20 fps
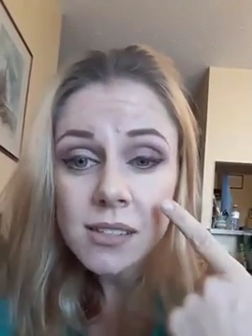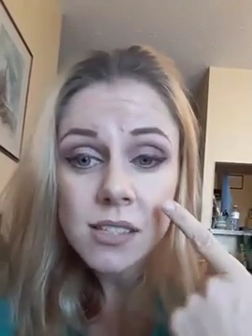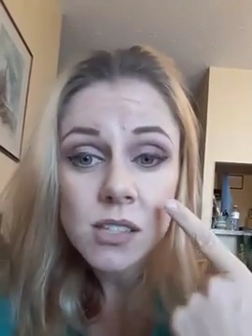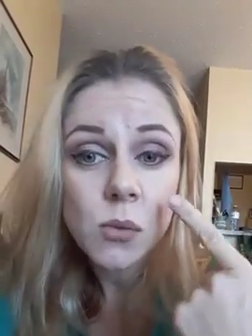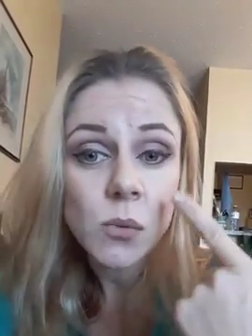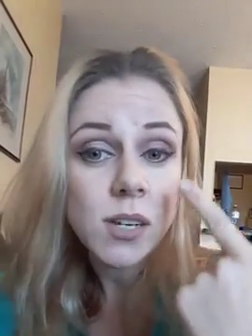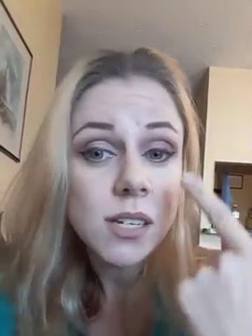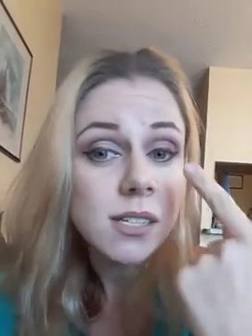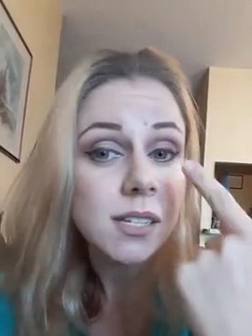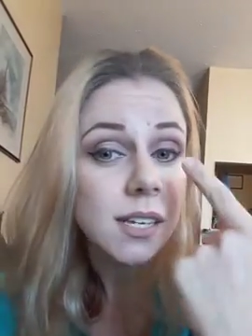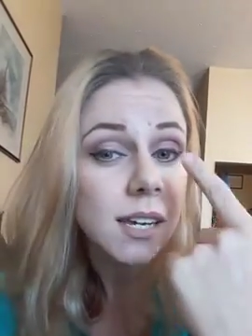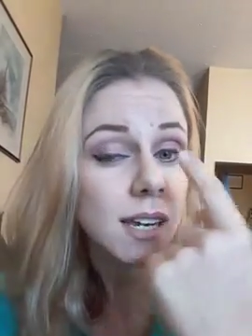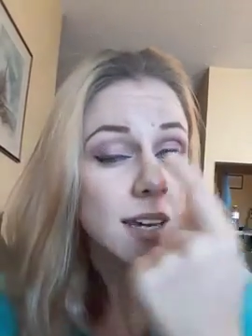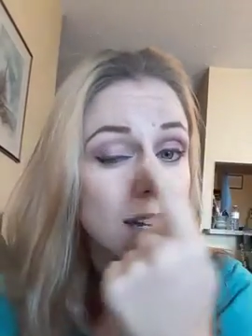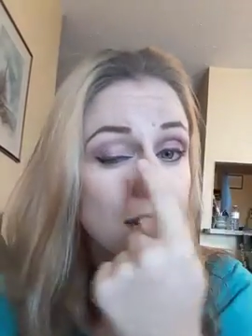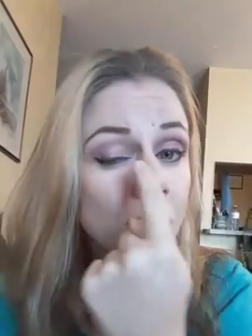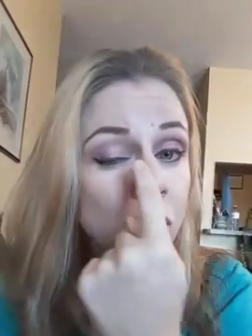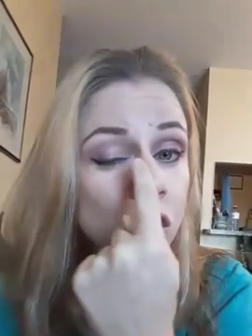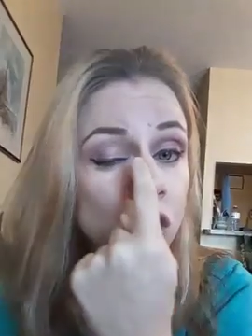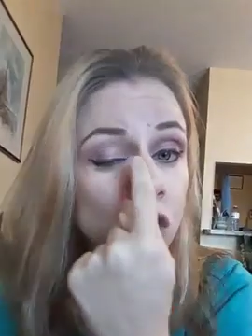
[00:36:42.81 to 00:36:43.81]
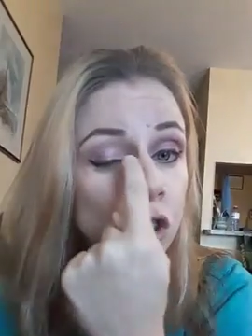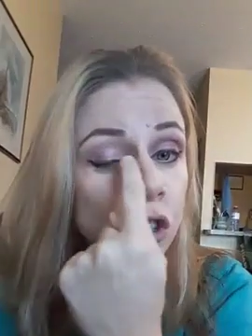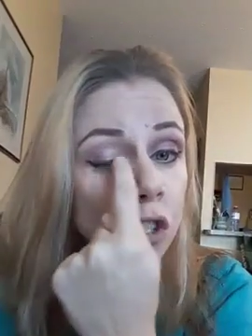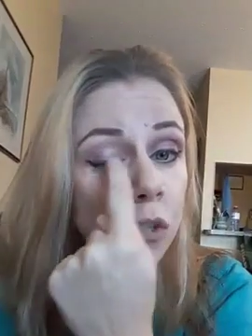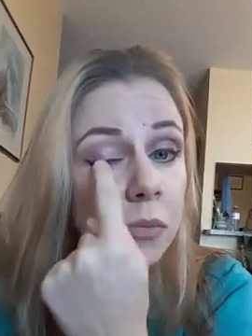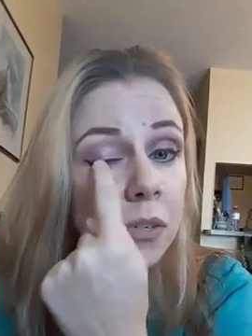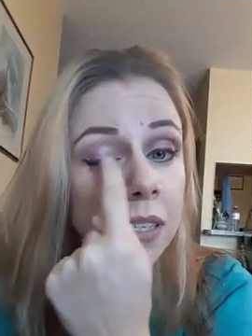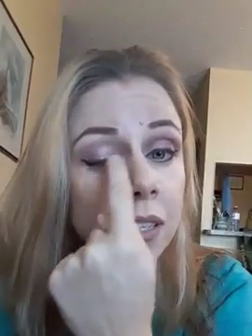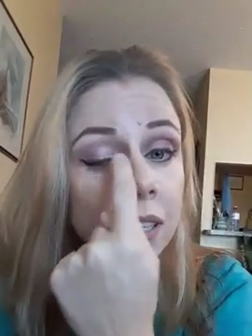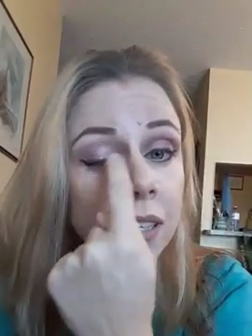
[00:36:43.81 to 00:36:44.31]
So we did
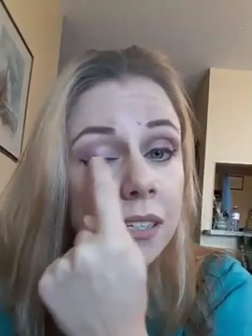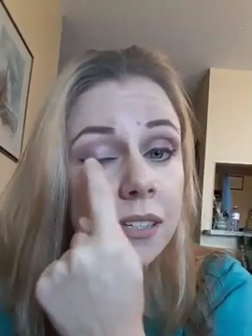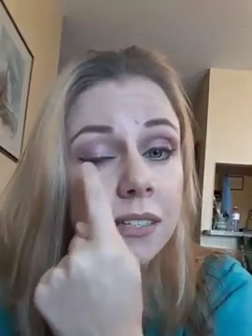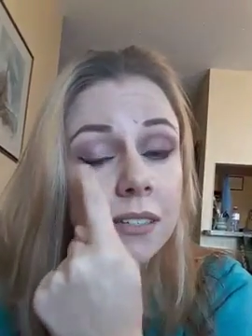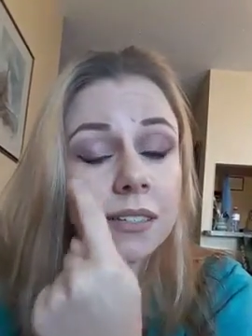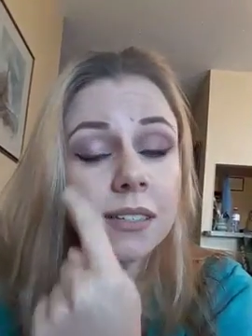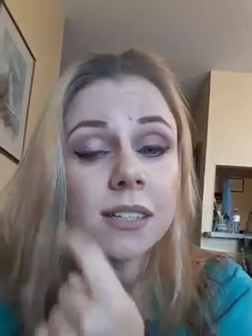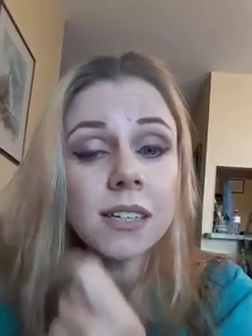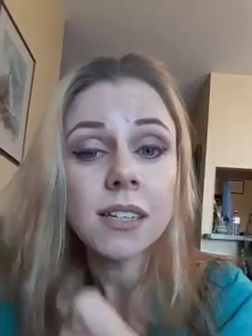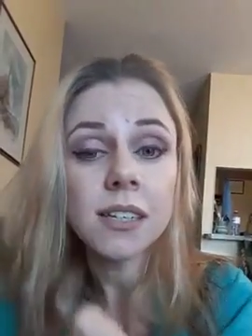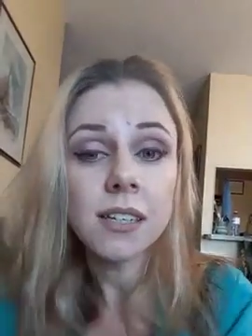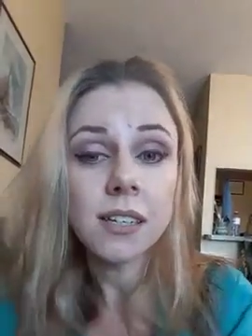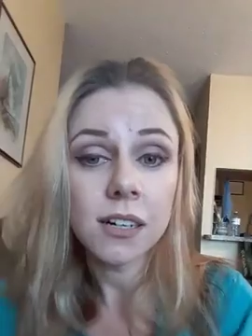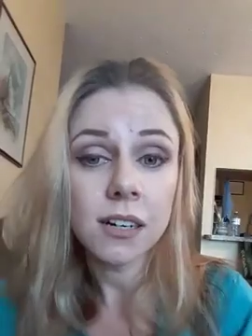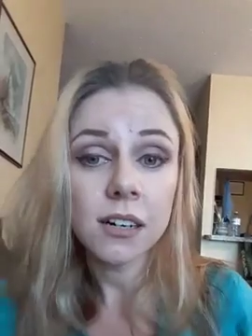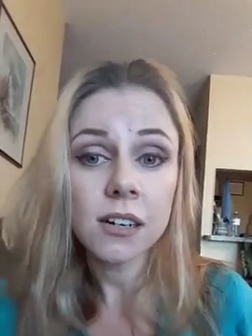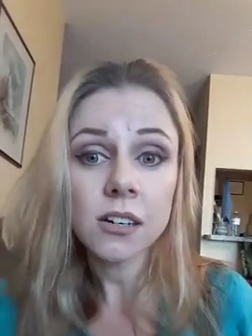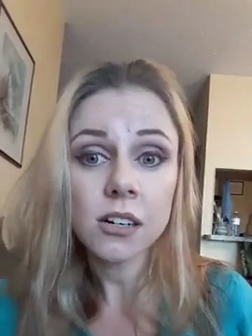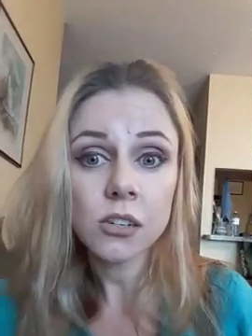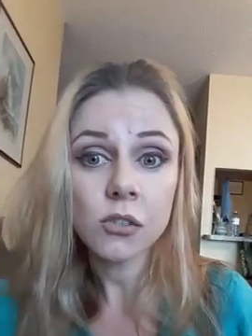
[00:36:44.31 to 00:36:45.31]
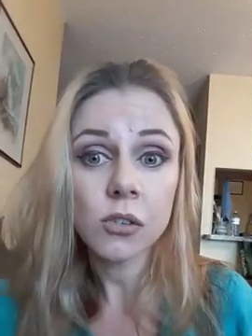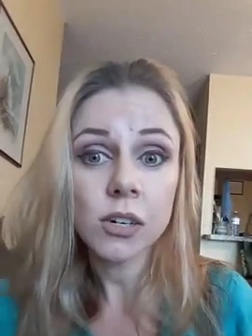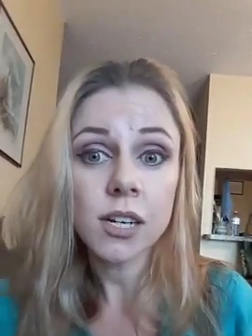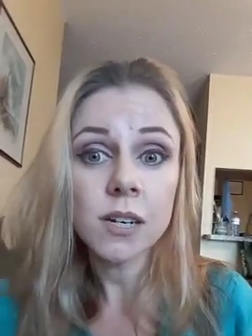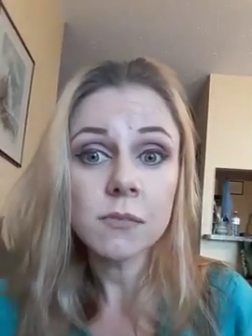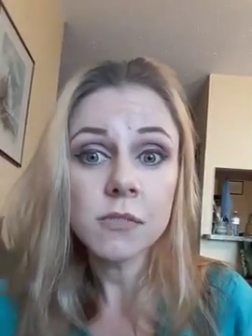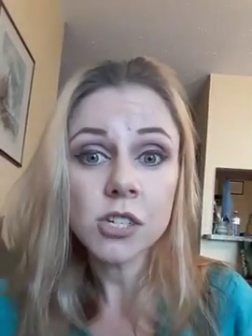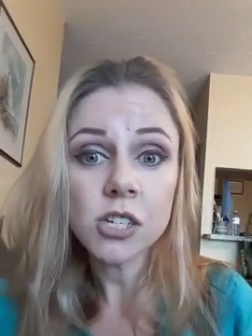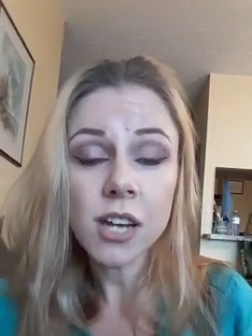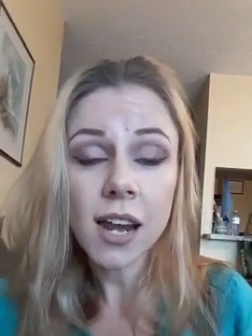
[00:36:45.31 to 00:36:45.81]
Jubilant here,
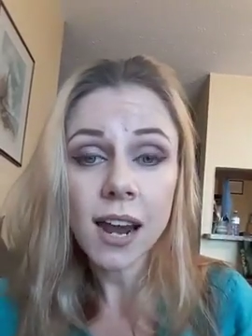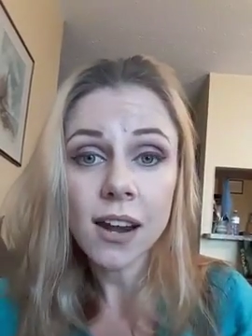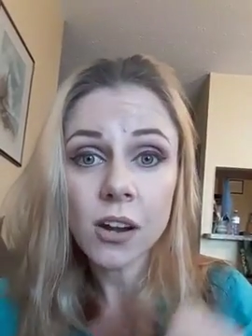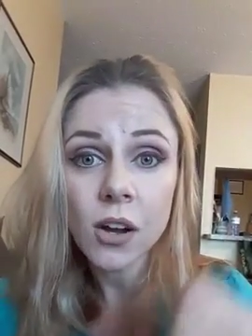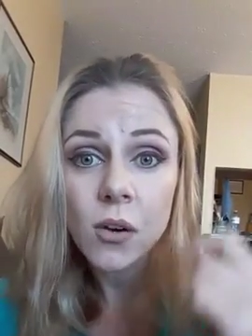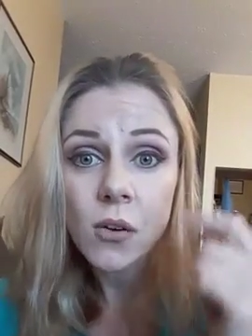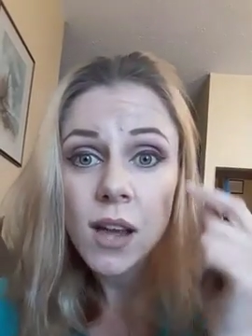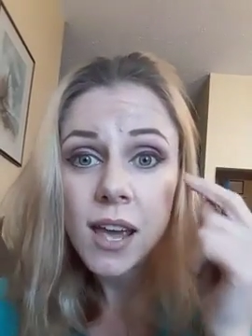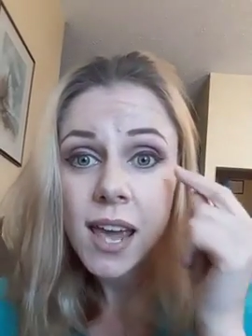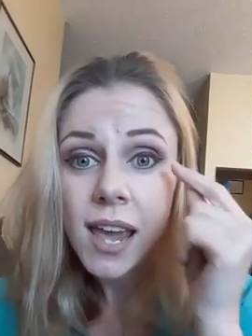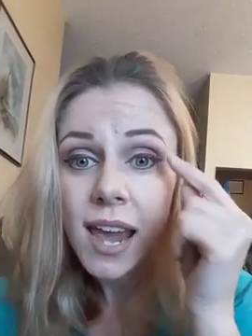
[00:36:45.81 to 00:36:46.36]
cream shadow,